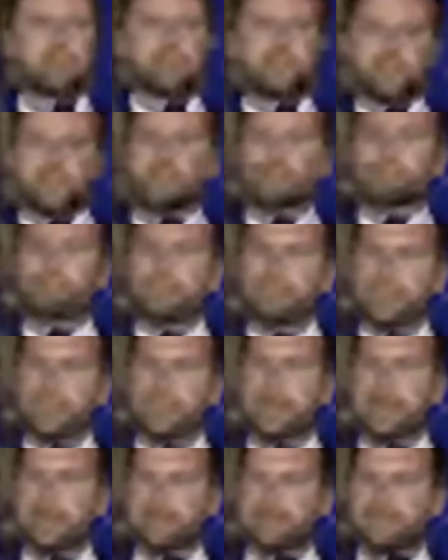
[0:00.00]
deserve to
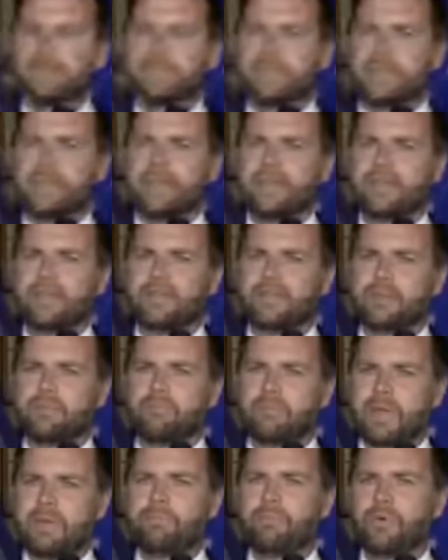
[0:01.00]
get out of seeing the
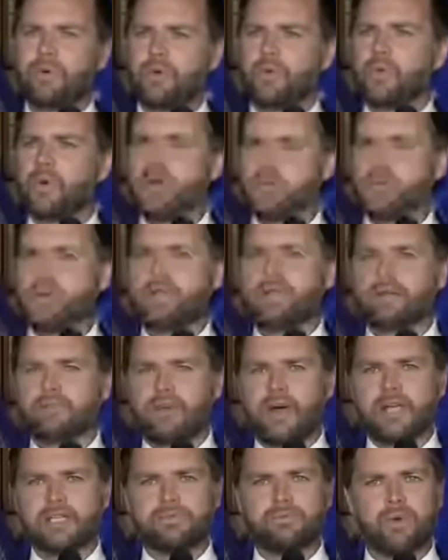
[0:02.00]
people who want to be their
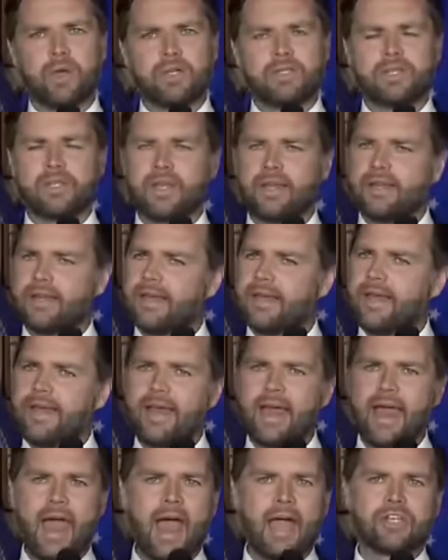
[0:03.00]
vice president
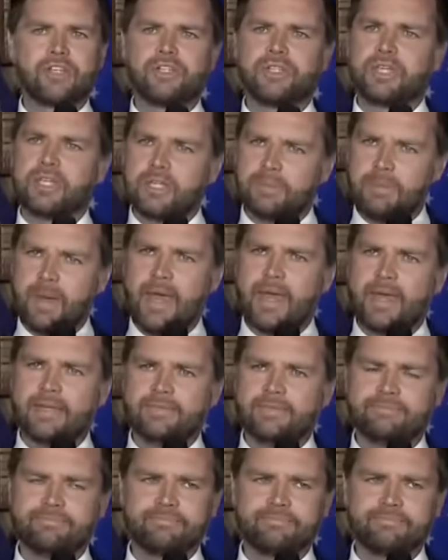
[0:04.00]
actually debate.